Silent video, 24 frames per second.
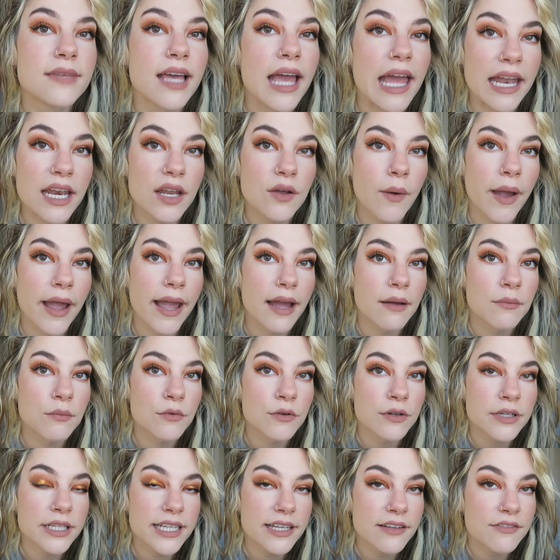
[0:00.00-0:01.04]
Anyway, I'm
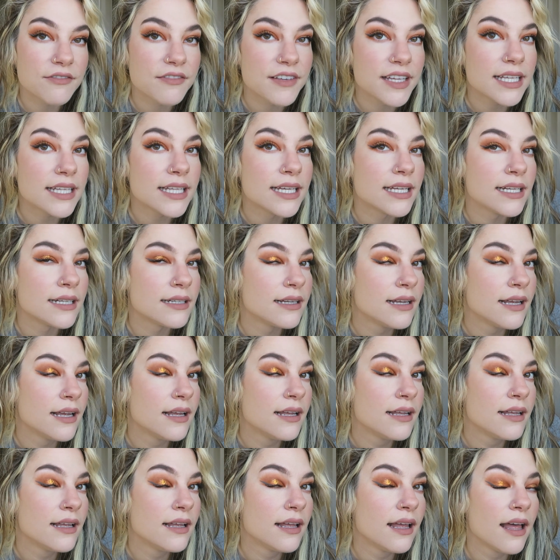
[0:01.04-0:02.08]
really feeling
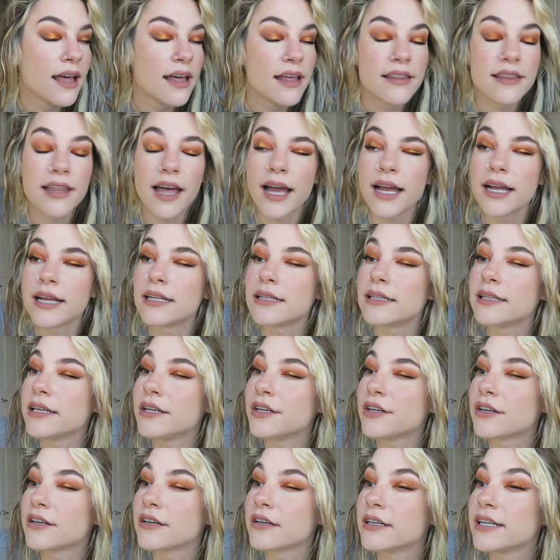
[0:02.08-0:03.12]
that
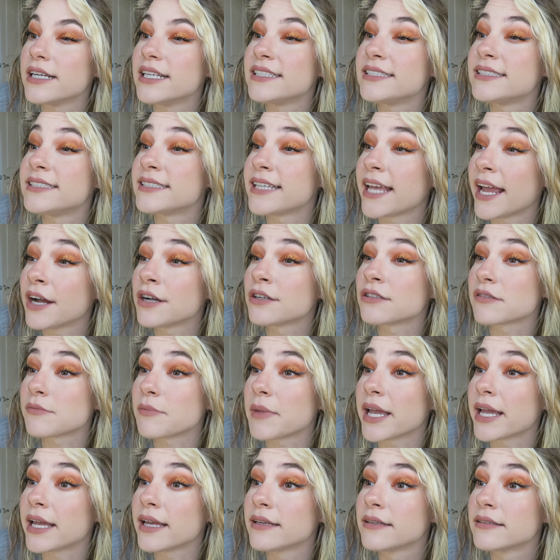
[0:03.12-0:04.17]
glitter. It scares
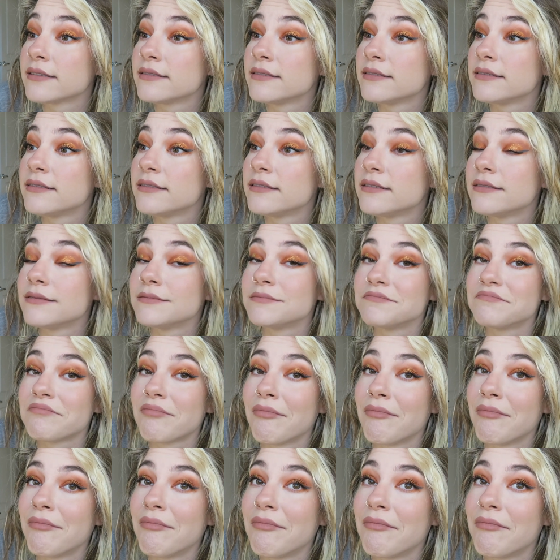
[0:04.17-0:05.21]
me.
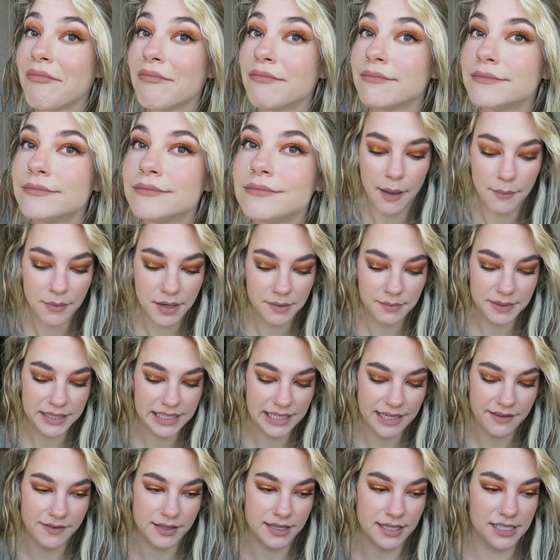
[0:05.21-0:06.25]
I'm gonna be
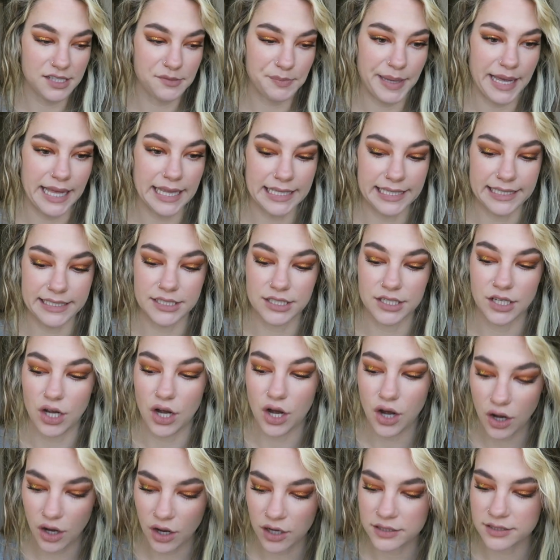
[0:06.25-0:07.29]
leaving this palette
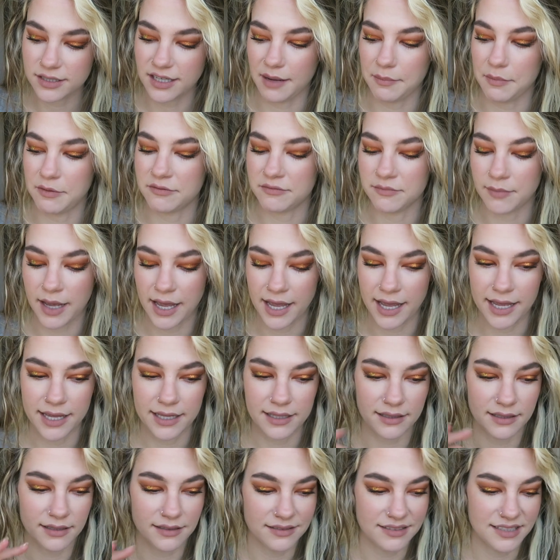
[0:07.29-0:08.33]
on top of my
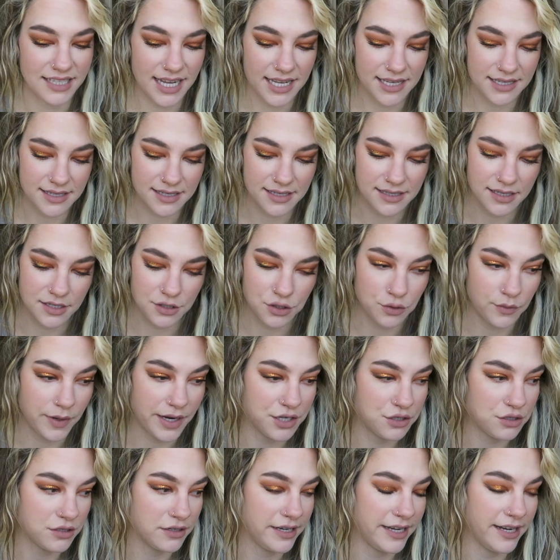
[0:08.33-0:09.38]
little desk
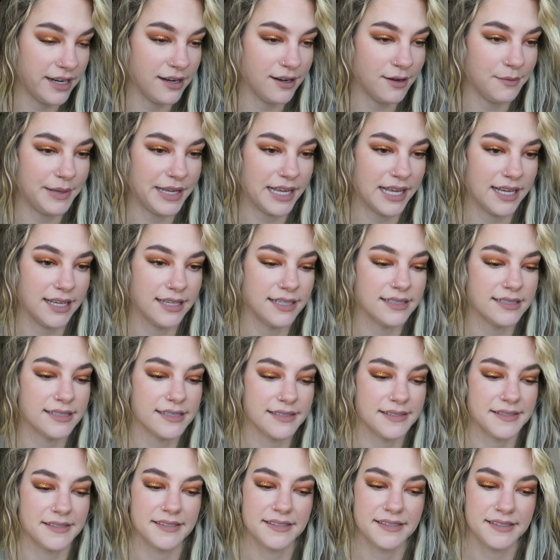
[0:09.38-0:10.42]
situation here
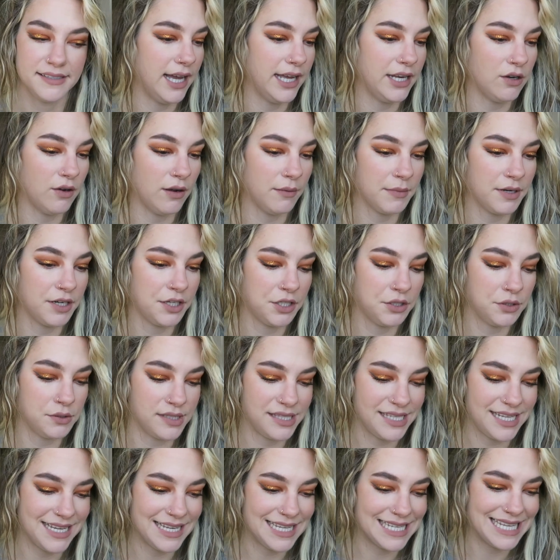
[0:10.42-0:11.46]
because I know I'm gonna use
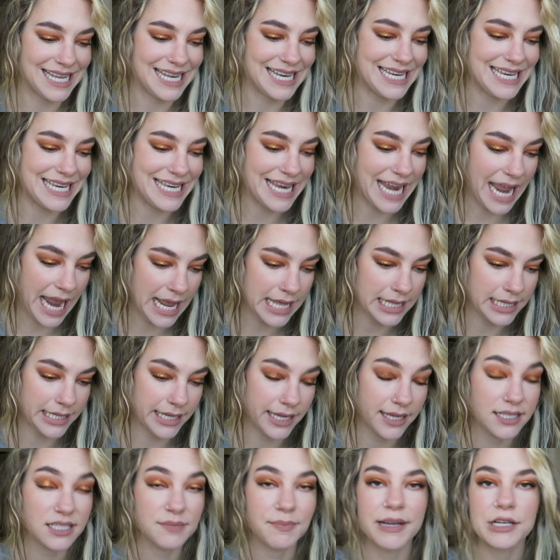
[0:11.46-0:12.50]
these
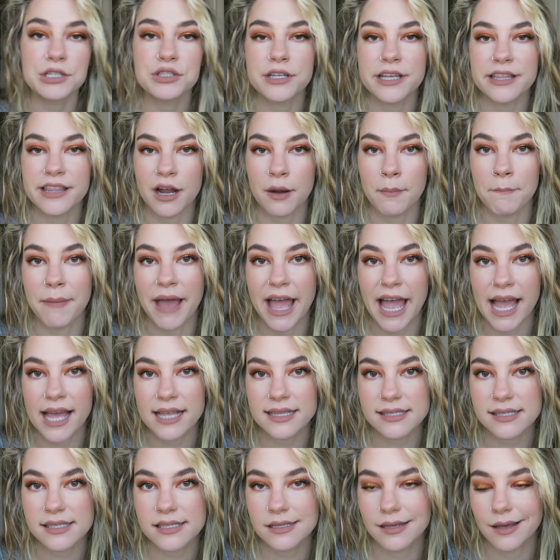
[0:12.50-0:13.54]
daily, especially their
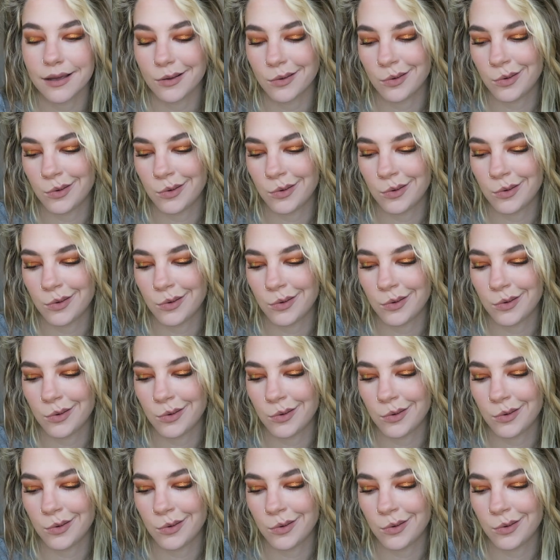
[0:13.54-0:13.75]
mattes.